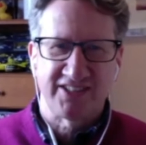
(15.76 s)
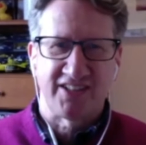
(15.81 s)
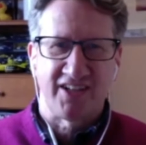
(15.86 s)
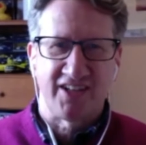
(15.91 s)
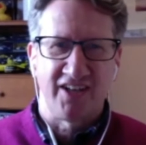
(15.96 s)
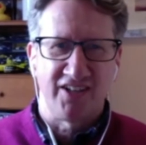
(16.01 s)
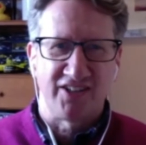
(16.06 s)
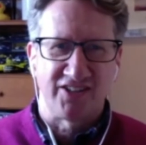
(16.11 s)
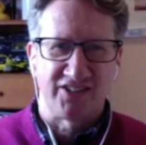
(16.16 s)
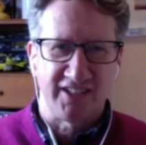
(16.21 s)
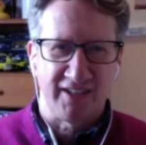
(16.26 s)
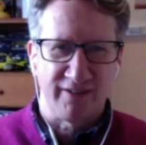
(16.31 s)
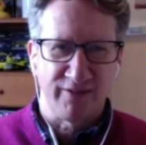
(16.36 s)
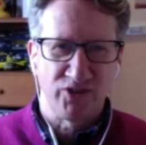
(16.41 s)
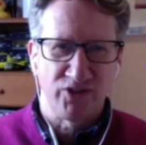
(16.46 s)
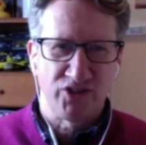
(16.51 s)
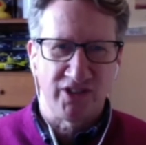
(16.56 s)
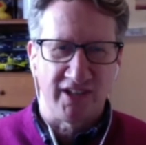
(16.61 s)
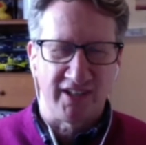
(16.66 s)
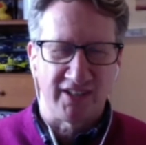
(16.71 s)

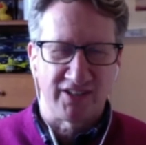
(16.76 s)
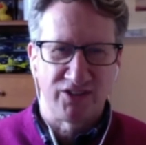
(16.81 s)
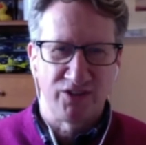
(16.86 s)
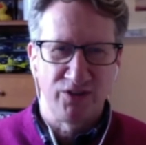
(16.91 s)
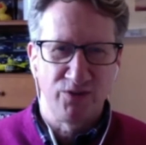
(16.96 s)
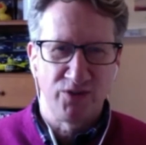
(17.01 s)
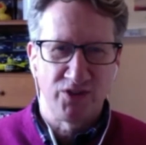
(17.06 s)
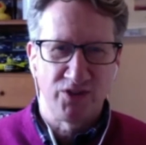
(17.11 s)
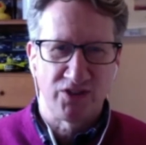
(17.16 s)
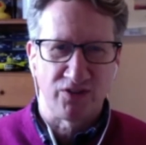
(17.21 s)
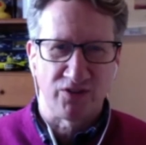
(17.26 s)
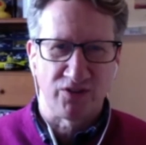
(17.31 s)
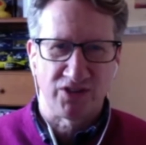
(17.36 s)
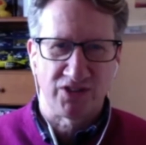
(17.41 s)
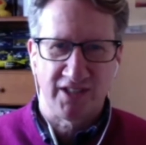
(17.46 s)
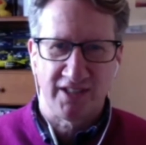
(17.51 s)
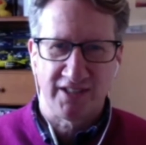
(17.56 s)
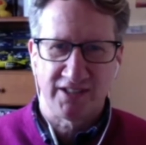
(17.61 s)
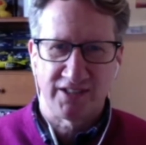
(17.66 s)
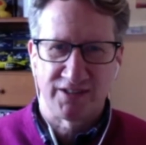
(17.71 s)
Soundtrack to
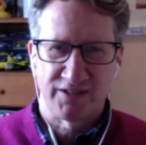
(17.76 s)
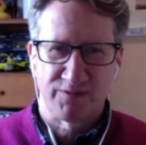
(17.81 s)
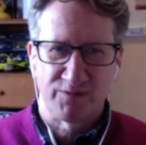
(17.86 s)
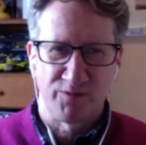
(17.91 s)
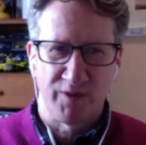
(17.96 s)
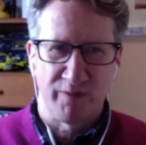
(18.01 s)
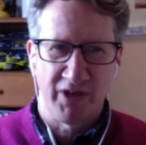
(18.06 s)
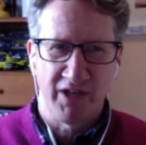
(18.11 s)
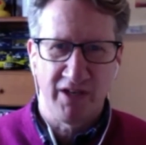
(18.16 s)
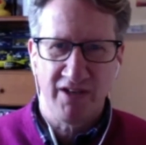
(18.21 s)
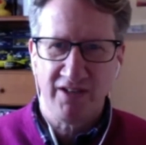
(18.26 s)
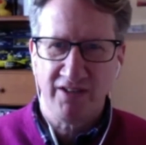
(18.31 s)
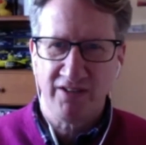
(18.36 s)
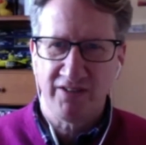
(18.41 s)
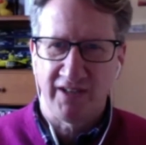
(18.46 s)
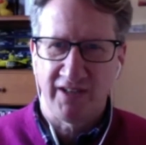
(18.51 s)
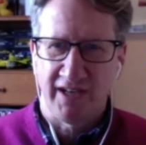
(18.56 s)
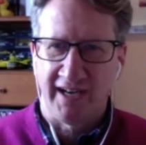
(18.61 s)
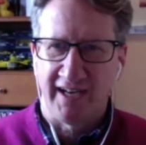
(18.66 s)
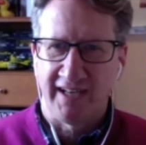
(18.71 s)
Success webinar,
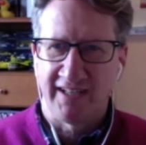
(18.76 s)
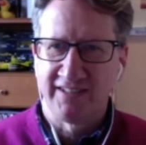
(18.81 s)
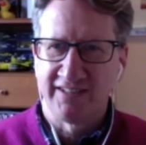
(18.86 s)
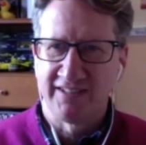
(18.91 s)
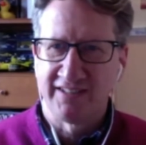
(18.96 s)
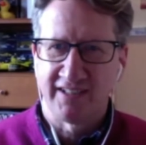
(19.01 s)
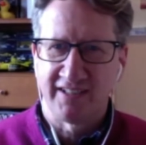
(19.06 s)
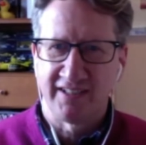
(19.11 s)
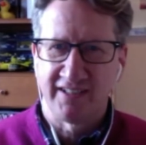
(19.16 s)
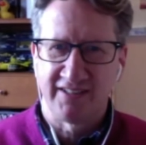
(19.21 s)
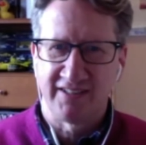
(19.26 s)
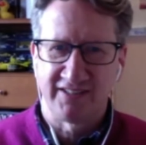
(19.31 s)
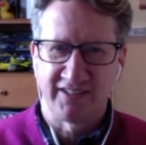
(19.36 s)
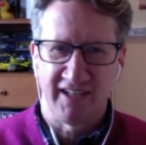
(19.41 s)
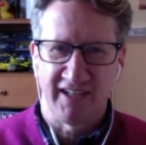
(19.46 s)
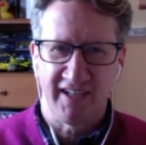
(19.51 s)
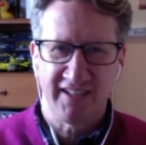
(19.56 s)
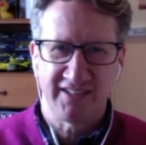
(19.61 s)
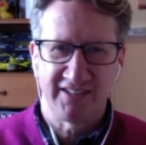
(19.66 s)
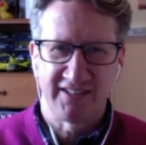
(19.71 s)
and
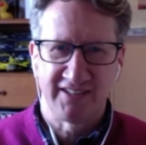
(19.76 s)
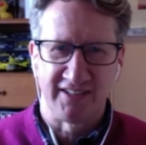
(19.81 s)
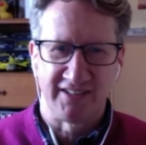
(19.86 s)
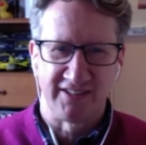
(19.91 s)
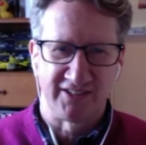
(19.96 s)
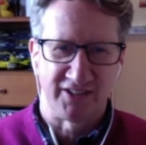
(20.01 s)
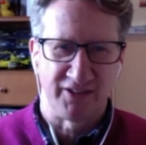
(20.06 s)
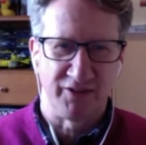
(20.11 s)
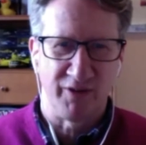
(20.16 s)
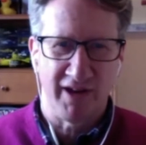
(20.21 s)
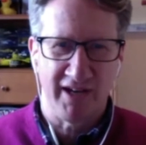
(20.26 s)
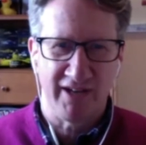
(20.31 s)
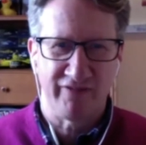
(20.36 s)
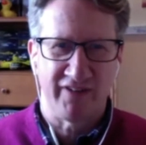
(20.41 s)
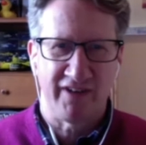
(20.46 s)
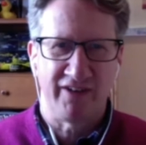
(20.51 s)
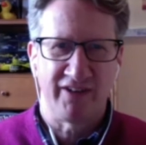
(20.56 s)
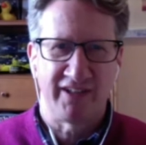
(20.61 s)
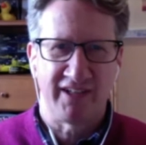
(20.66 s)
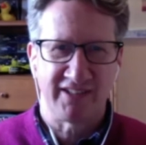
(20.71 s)
delighted to have
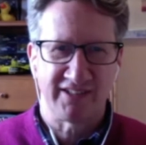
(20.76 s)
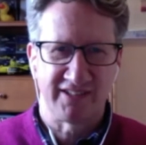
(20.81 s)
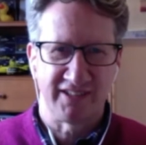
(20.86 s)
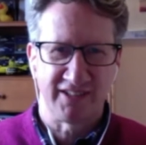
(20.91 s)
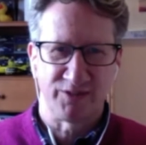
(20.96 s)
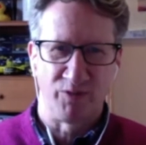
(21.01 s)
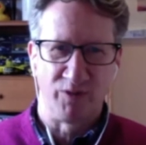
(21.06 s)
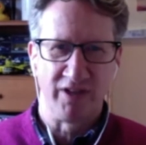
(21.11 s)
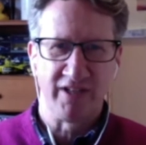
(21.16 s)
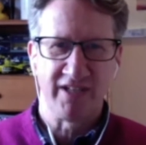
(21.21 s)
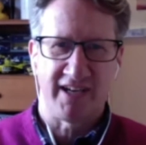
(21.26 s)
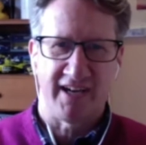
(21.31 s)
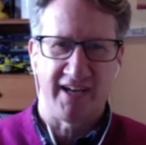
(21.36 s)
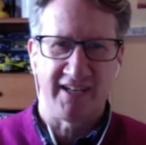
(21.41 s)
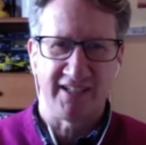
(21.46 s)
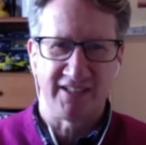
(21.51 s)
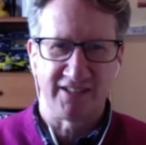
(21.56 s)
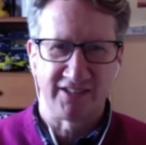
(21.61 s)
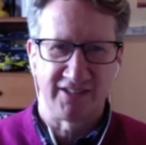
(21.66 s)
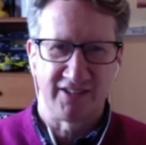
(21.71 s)
our guest this week
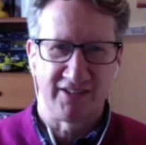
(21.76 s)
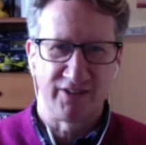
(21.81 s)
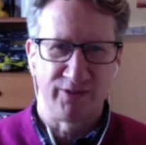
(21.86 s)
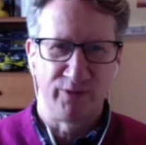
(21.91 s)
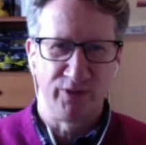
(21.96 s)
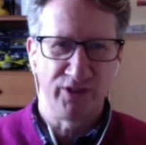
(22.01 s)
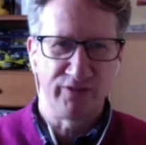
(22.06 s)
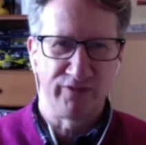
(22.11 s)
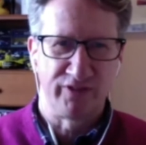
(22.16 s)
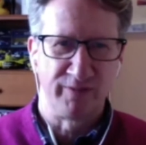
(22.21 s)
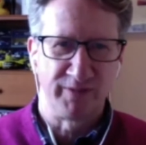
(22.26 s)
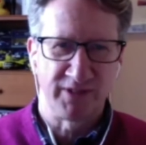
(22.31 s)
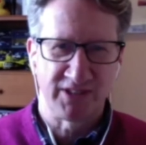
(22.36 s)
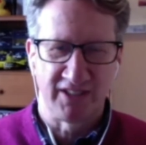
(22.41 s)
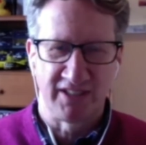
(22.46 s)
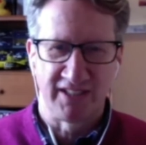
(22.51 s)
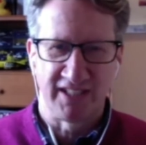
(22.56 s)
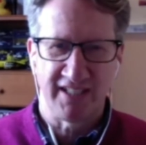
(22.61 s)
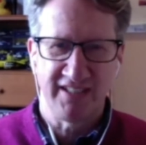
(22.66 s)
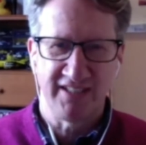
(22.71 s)
as the wonderful
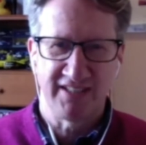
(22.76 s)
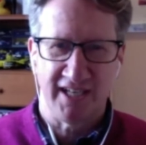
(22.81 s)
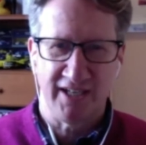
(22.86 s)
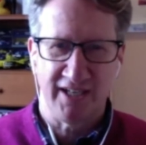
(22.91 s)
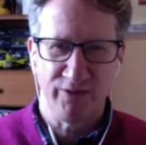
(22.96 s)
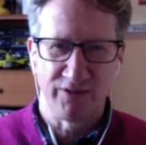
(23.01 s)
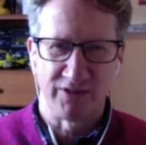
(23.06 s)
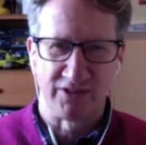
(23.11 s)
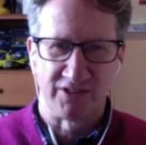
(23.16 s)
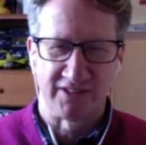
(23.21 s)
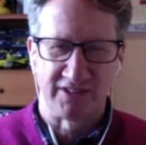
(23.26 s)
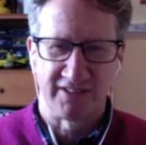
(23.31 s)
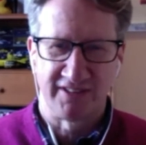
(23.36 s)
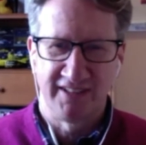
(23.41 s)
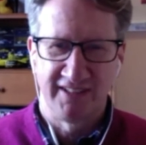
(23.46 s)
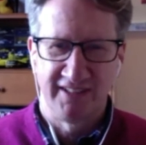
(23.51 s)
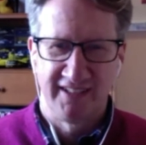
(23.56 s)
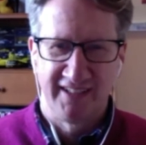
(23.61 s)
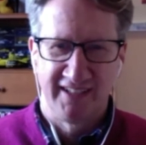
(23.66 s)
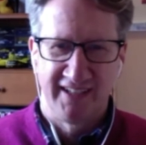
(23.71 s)
Mr. Dean Towers.
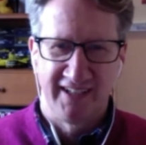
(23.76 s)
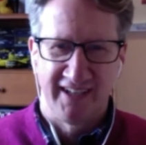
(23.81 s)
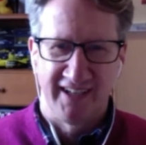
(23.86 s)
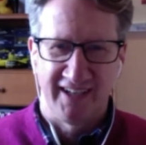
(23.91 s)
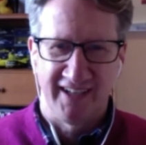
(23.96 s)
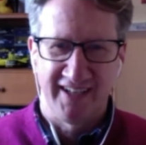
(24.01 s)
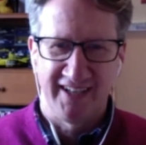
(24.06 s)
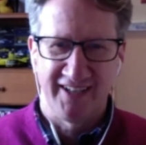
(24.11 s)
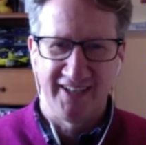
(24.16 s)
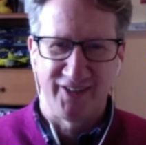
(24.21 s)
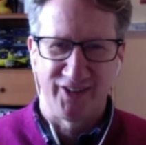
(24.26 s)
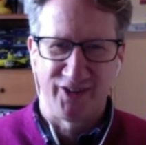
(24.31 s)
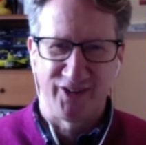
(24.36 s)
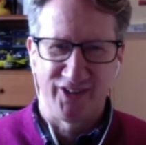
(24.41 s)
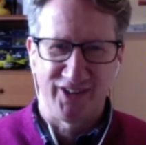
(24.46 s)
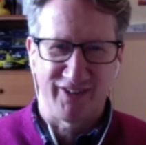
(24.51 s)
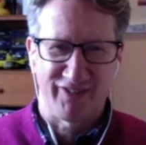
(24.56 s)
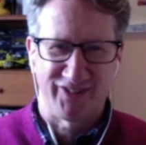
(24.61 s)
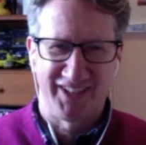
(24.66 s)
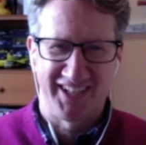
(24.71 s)
Good
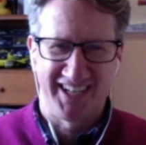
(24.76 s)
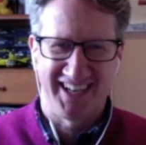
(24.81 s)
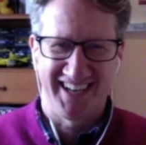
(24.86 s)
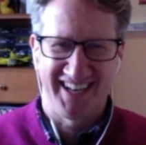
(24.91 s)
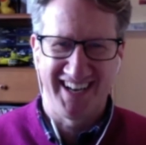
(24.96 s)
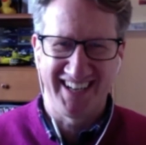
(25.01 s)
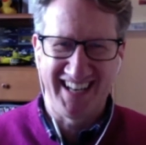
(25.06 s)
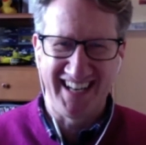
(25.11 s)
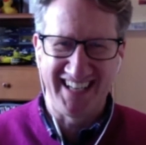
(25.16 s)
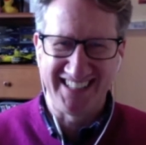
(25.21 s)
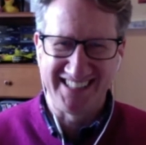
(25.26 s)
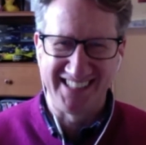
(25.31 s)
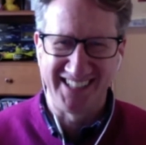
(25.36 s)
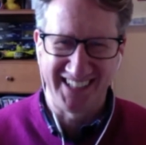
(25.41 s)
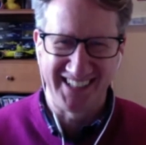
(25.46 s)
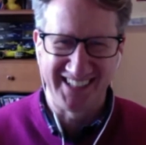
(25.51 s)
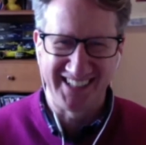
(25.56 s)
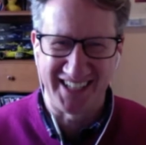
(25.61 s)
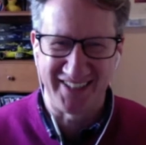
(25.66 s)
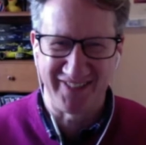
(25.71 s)
afternoon. He's
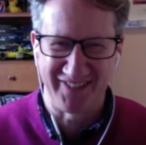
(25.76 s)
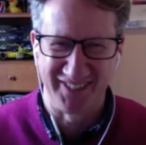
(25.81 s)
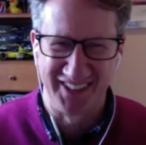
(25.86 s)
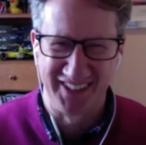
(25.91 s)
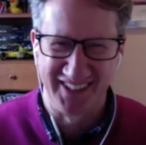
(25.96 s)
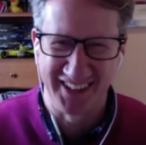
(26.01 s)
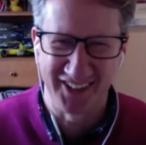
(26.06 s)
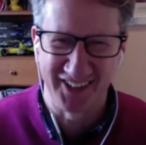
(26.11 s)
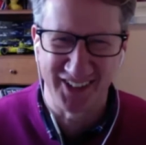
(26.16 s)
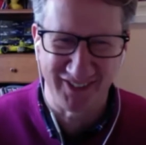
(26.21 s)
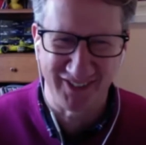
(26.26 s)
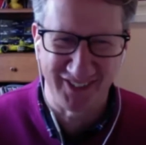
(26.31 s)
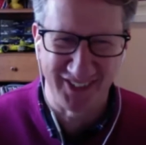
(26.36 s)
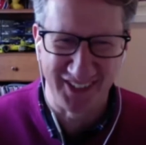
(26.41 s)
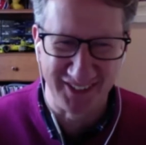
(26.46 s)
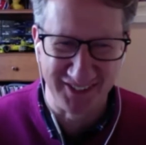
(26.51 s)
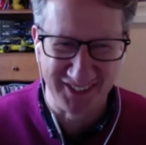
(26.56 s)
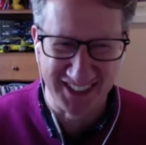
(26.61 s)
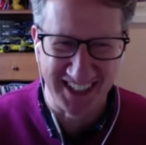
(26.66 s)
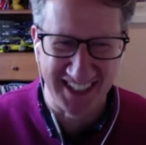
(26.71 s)
laughing at that. Good
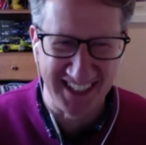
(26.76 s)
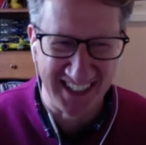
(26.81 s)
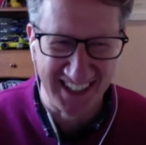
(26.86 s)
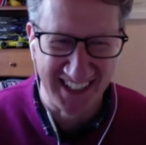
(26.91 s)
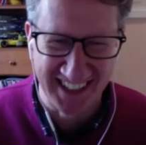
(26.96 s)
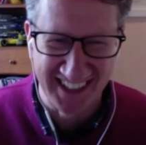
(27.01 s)
afternoon, Dean.